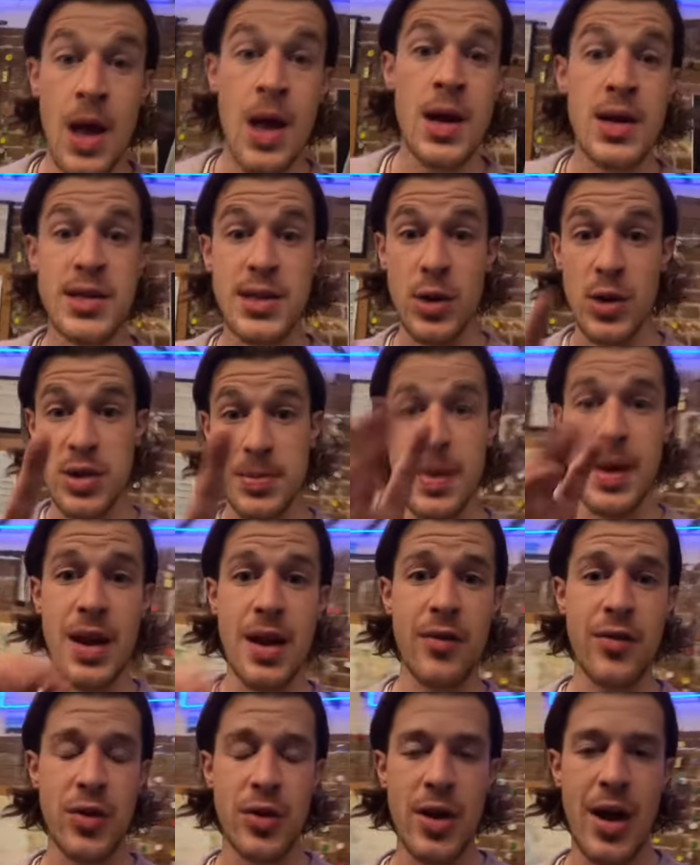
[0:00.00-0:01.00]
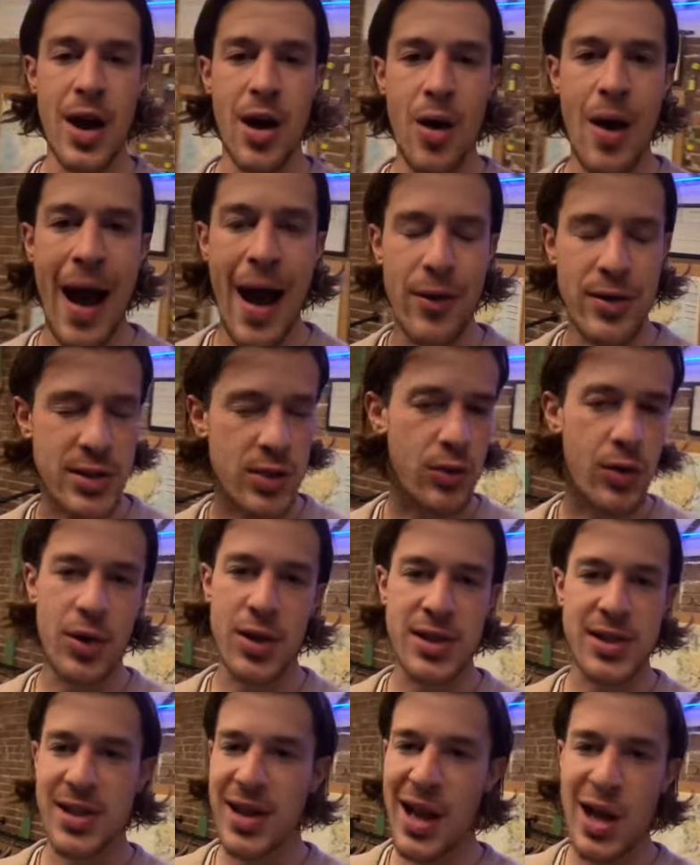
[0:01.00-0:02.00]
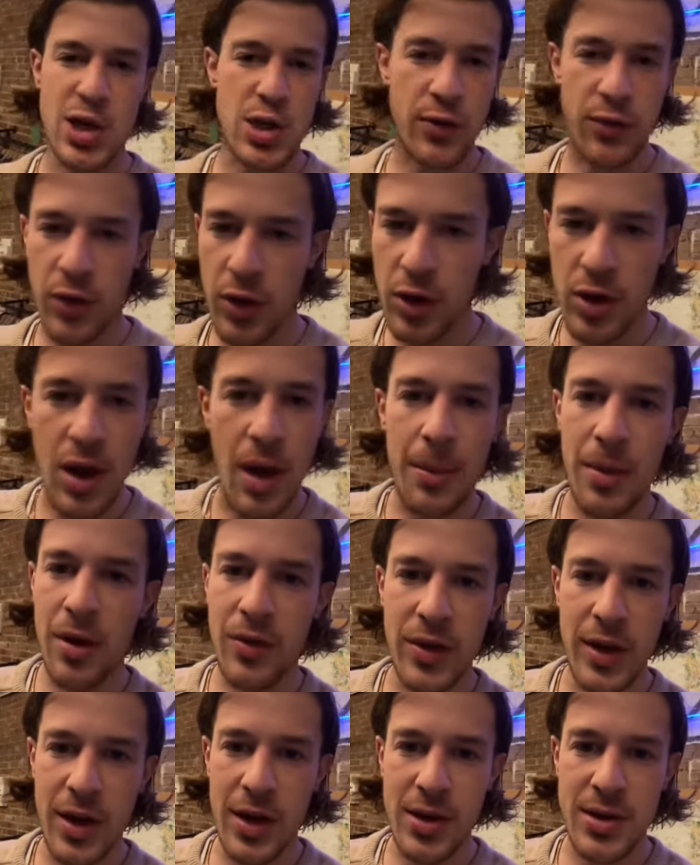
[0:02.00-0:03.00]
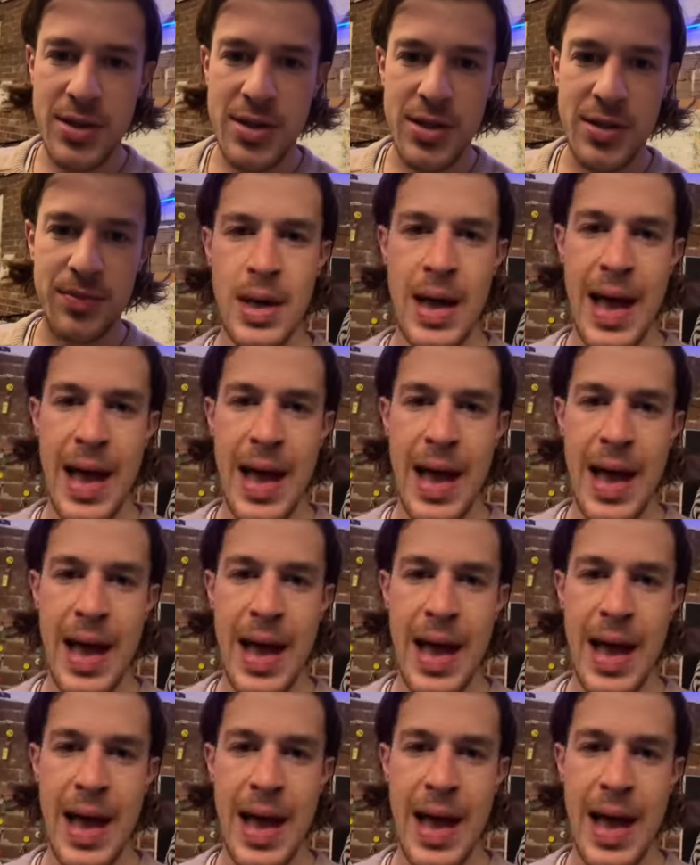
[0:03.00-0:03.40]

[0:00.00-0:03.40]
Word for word: So as many of you know, I was a real estate agent for a number of years.